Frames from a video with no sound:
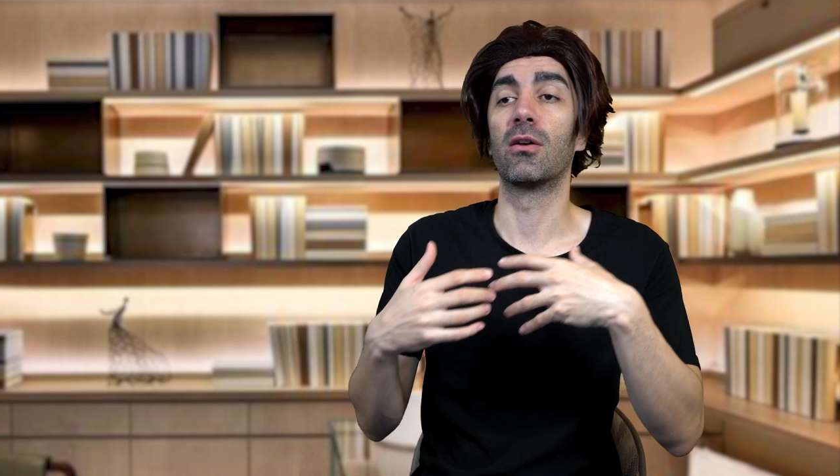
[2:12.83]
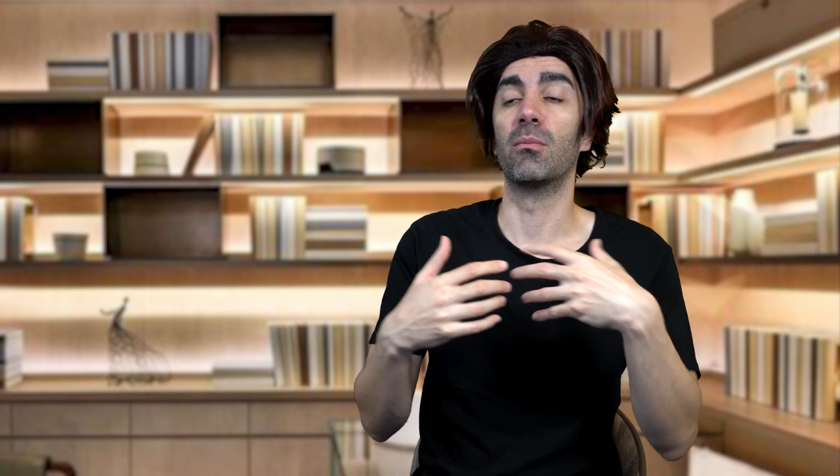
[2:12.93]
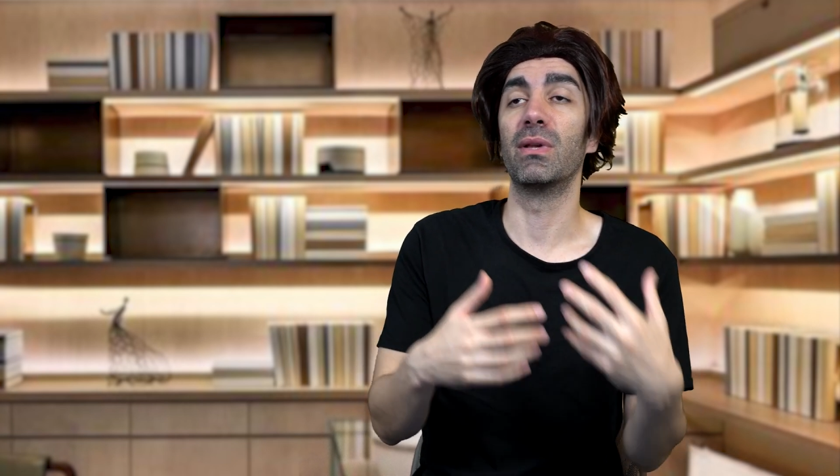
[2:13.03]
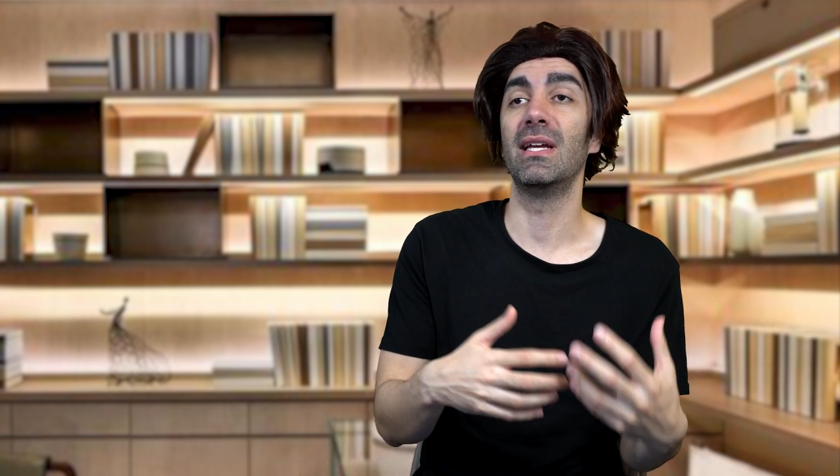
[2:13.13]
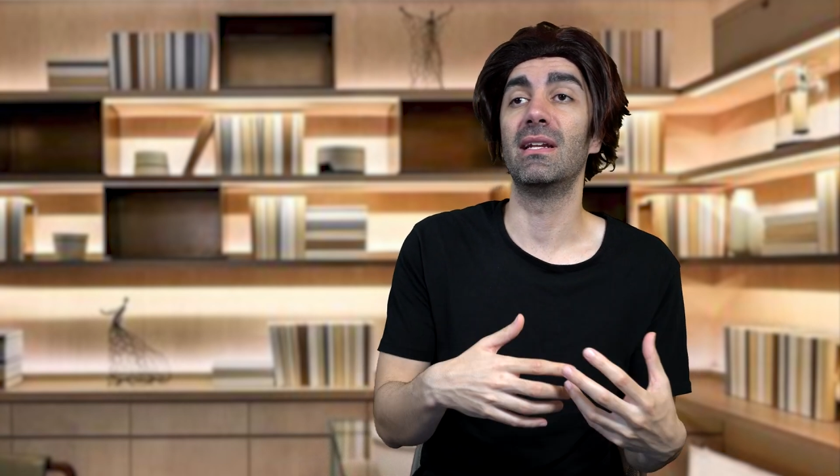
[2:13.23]

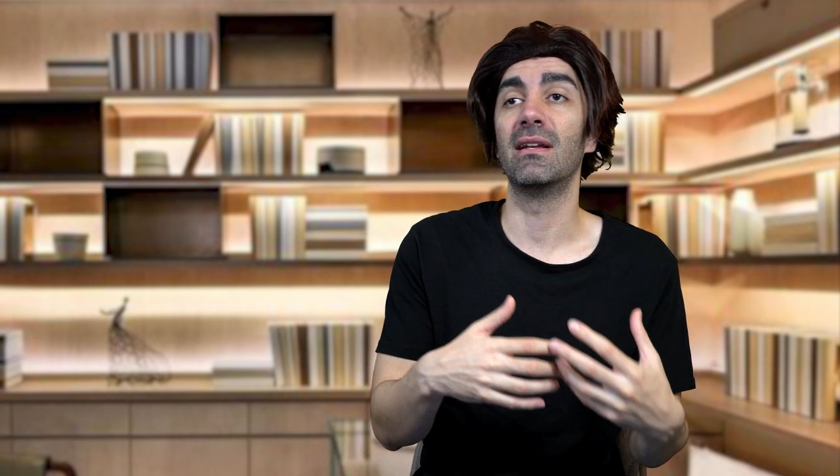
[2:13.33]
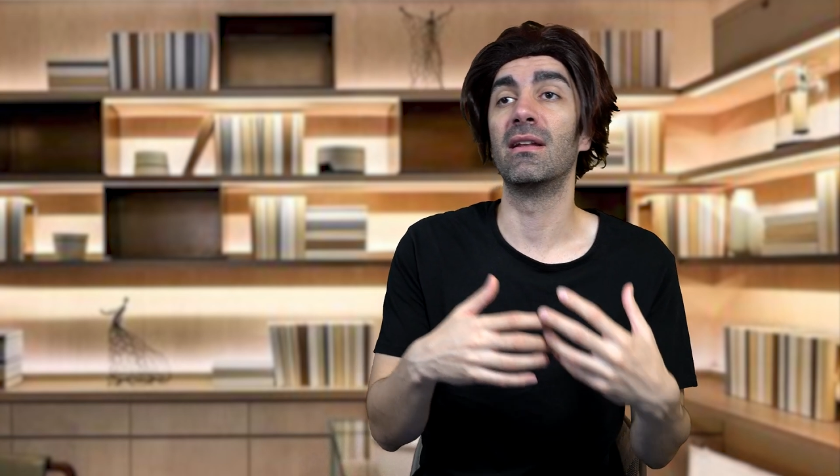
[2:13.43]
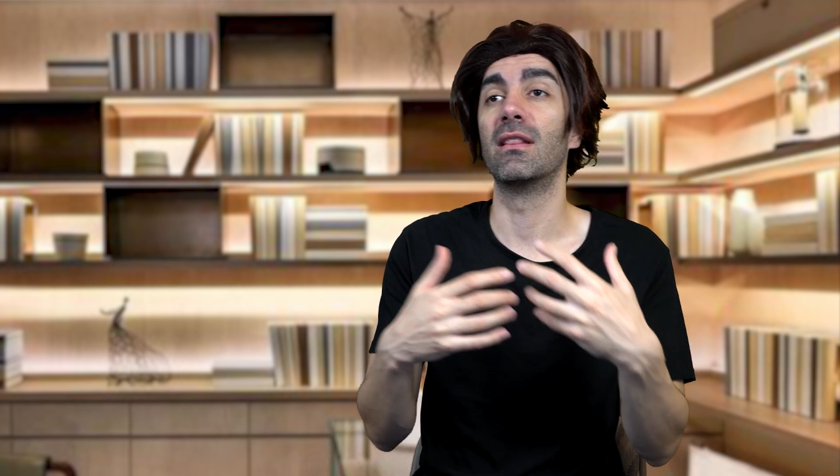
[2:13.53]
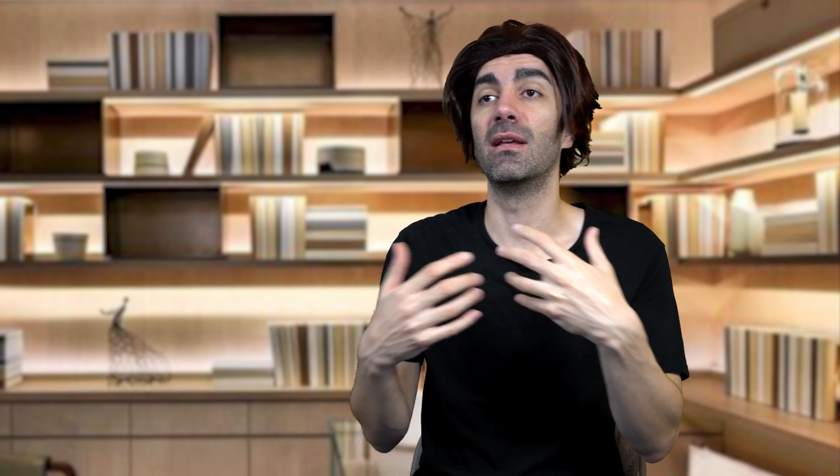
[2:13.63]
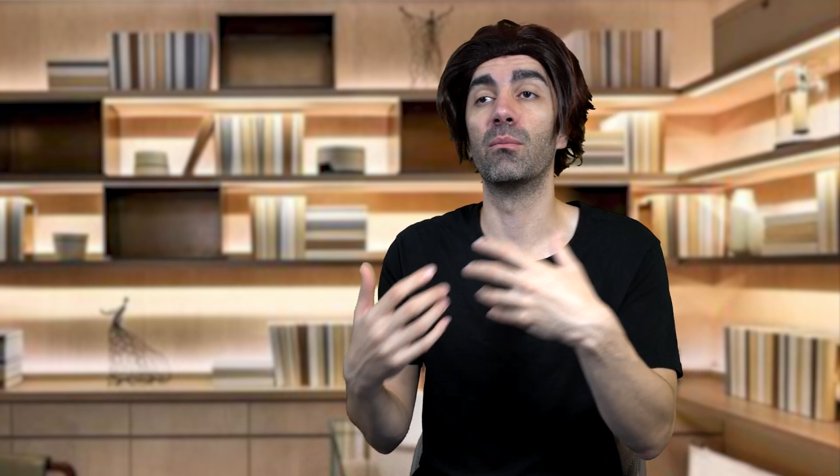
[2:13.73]

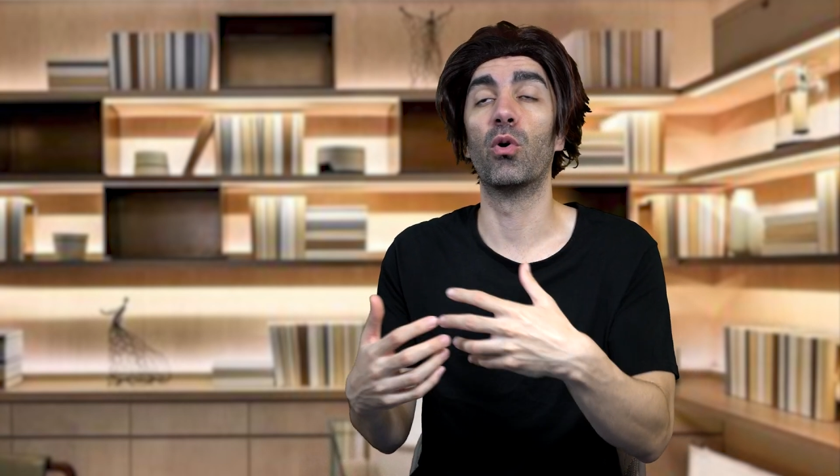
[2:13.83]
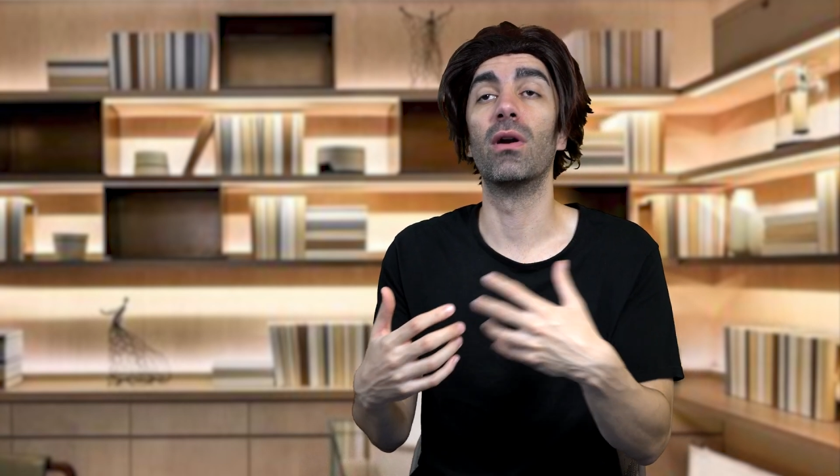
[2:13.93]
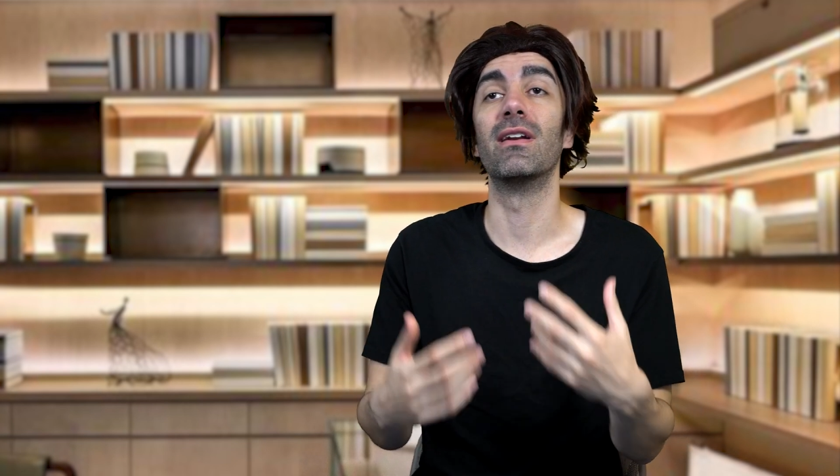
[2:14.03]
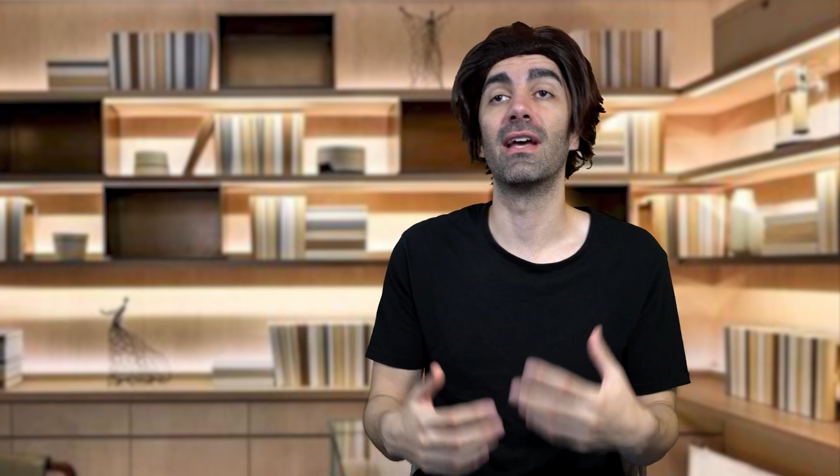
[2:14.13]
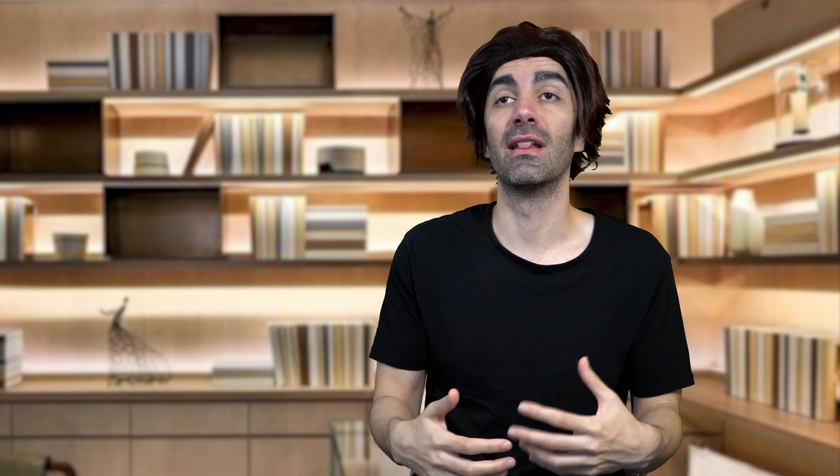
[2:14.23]
completed the
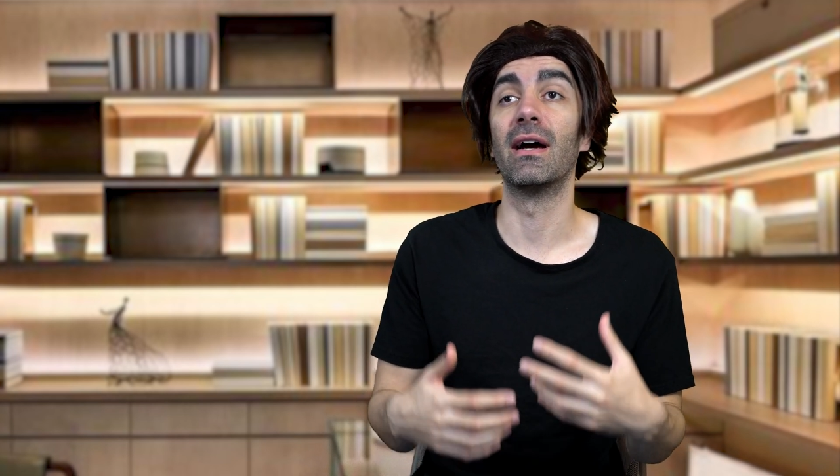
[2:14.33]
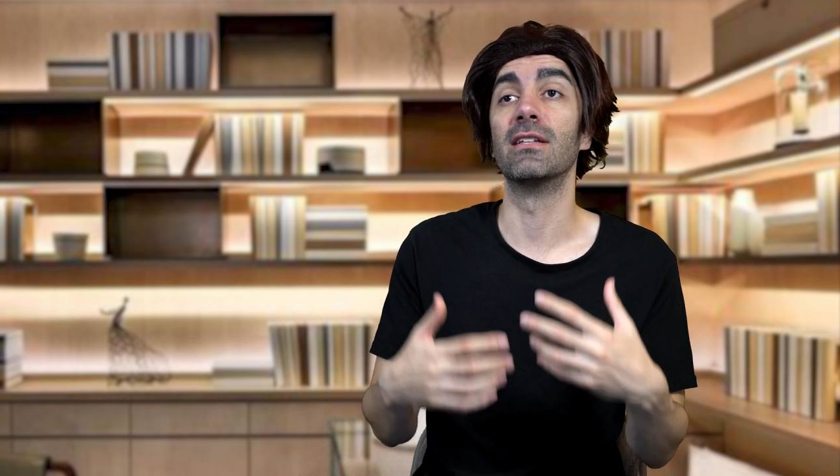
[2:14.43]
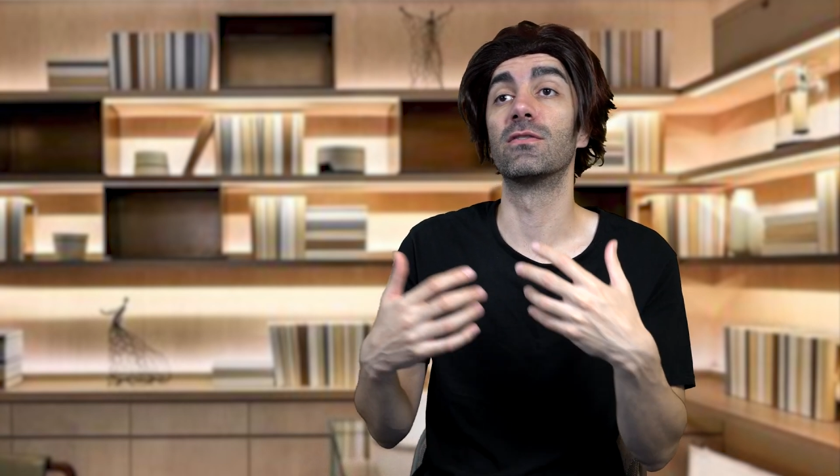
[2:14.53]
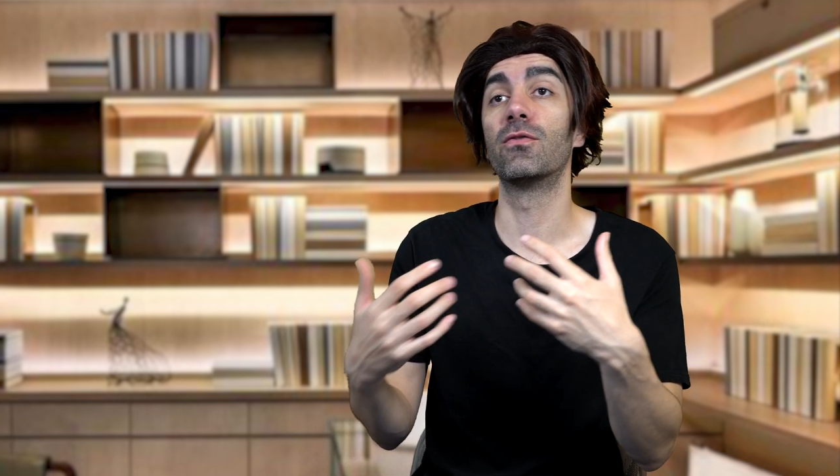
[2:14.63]
important deadlines